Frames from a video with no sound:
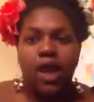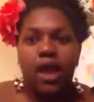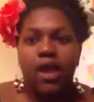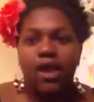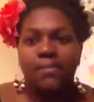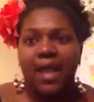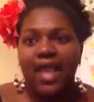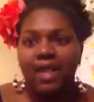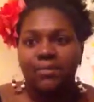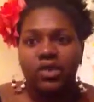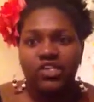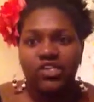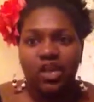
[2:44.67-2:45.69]
I am
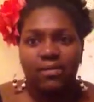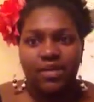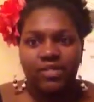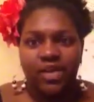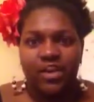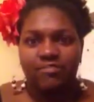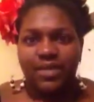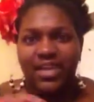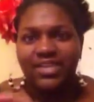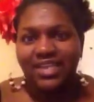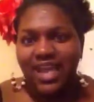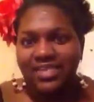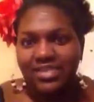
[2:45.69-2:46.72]
going to talk about the cuff
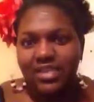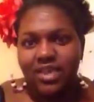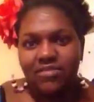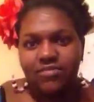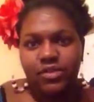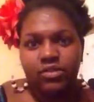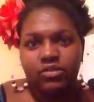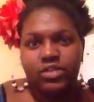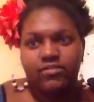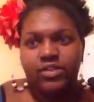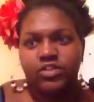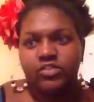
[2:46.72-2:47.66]
because I did the cuff a little different.